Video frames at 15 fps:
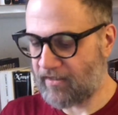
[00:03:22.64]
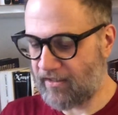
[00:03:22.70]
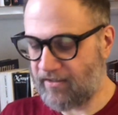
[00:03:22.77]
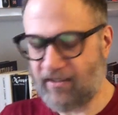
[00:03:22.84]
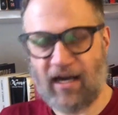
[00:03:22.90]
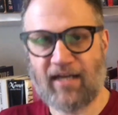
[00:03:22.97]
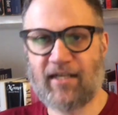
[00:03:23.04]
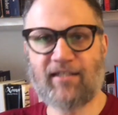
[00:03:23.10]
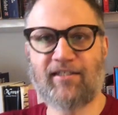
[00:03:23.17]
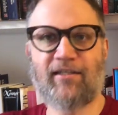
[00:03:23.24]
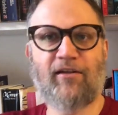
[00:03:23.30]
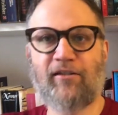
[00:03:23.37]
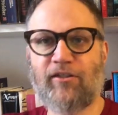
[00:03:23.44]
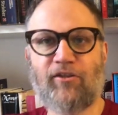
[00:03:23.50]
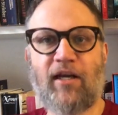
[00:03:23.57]
Not
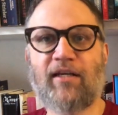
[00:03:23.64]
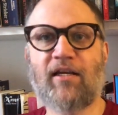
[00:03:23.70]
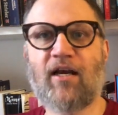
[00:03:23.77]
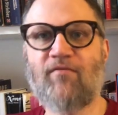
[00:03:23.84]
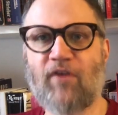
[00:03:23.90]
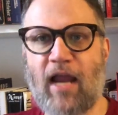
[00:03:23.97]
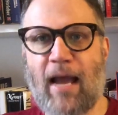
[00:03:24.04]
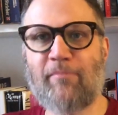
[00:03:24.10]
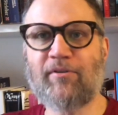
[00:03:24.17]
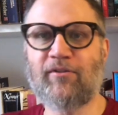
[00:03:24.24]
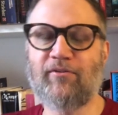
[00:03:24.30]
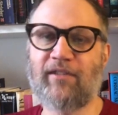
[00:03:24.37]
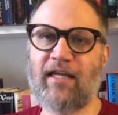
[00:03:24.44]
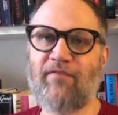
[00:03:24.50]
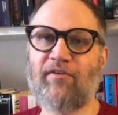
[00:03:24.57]
necessarily trying to cover
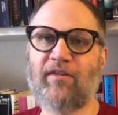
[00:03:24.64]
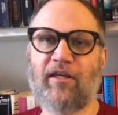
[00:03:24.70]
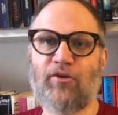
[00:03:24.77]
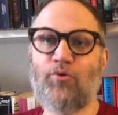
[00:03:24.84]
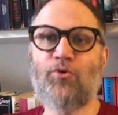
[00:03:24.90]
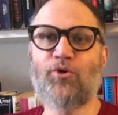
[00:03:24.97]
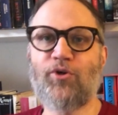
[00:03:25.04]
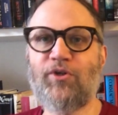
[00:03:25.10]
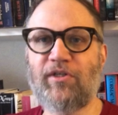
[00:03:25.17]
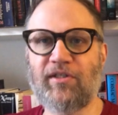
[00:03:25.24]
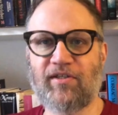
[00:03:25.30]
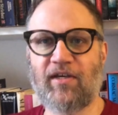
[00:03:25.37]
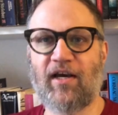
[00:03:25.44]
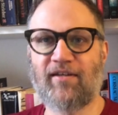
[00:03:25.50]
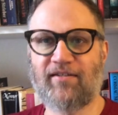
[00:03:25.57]
absolutely everything you could
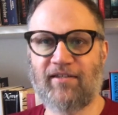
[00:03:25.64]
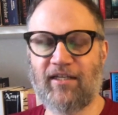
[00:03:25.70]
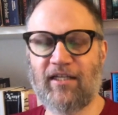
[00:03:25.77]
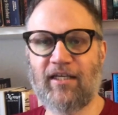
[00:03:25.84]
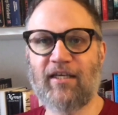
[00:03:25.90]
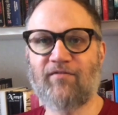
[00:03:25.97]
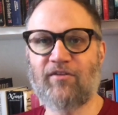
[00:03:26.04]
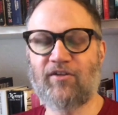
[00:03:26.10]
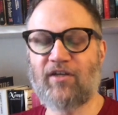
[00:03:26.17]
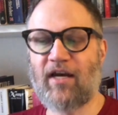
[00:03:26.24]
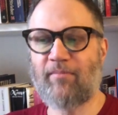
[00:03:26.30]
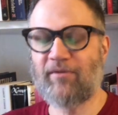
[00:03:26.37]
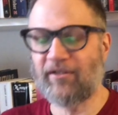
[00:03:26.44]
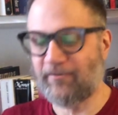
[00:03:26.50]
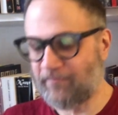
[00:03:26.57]
discuss in any given
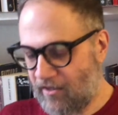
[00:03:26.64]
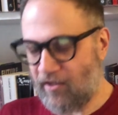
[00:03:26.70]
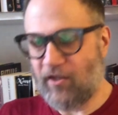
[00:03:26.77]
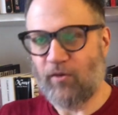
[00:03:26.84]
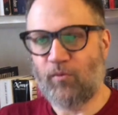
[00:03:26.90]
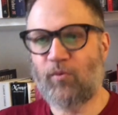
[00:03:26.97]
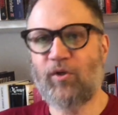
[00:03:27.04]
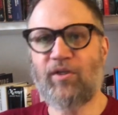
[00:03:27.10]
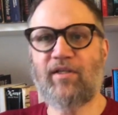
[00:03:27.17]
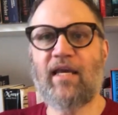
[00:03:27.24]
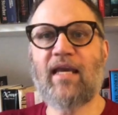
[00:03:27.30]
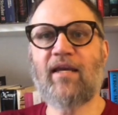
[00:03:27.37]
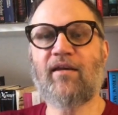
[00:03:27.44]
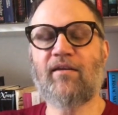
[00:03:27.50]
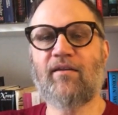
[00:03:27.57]
chapter. That would
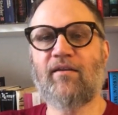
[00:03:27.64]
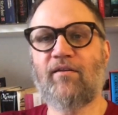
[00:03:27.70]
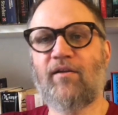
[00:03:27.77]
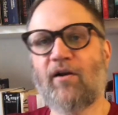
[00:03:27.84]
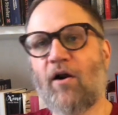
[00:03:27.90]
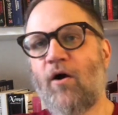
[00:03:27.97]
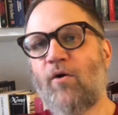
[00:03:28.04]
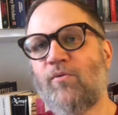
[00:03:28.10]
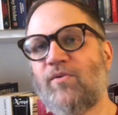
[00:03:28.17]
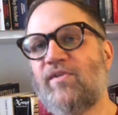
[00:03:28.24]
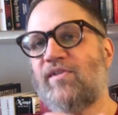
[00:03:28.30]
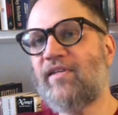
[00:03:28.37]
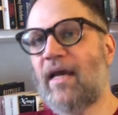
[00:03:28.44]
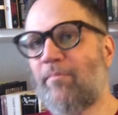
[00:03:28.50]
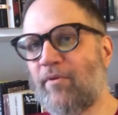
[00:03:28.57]
take their own
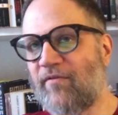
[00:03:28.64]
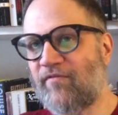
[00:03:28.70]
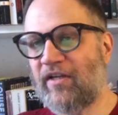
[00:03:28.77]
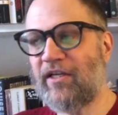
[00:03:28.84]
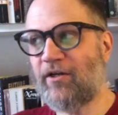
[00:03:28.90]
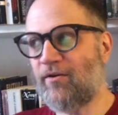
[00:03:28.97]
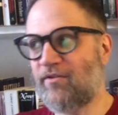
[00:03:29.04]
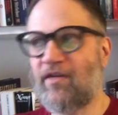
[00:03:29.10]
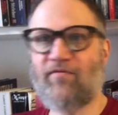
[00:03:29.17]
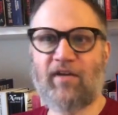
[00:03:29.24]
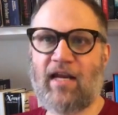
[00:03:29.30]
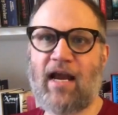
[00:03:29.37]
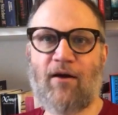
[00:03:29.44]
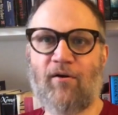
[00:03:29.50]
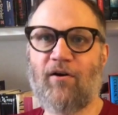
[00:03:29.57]
separate videos of
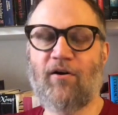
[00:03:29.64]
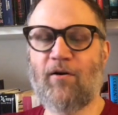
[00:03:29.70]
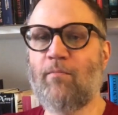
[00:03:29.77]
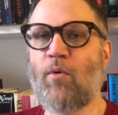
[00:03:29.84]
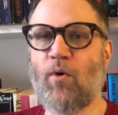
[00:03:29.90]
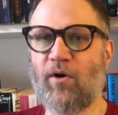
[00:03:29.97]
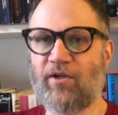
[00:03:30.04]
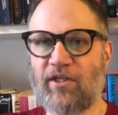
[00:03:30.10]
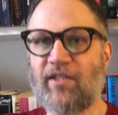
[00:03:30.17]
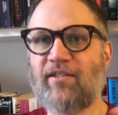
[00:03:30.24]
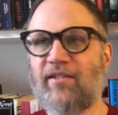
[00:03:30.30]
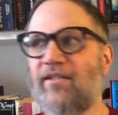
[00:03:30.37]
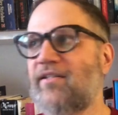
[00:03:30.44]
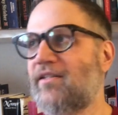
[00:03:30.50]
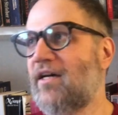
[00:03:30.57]
an hour or more just
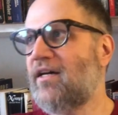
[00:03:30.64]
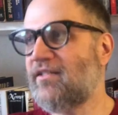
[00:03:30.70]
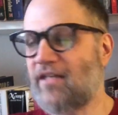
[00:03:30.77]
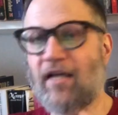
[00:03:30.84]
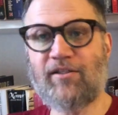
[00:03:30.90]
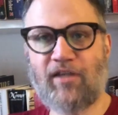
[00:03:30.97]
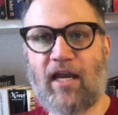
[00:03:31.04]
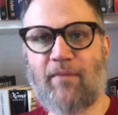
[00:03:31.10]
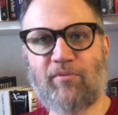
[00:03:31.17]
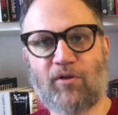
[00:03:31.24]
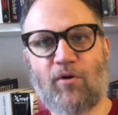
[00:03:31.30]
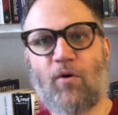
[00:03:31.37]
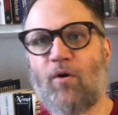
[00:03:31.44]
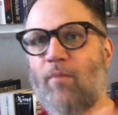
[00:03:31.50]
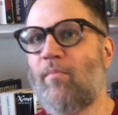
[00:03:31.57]
to discuss a
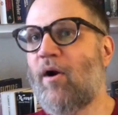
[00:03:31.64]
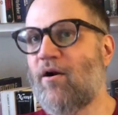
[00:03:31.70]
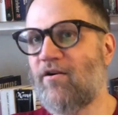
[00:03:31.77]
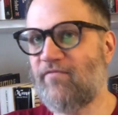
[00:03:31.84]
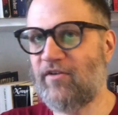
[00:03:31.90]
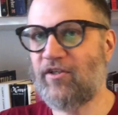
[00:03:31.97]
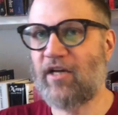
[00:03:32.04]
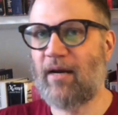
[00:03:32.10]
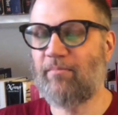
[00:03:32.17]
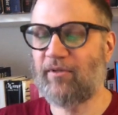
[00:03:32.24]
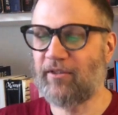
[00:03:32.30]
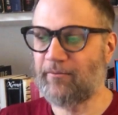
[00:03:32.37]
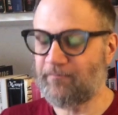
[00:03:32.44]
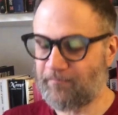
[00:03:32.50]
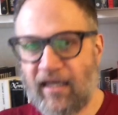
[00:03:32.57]
chapter or a part of a
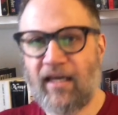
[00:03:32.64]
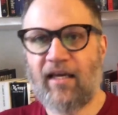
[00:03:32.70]
chapter.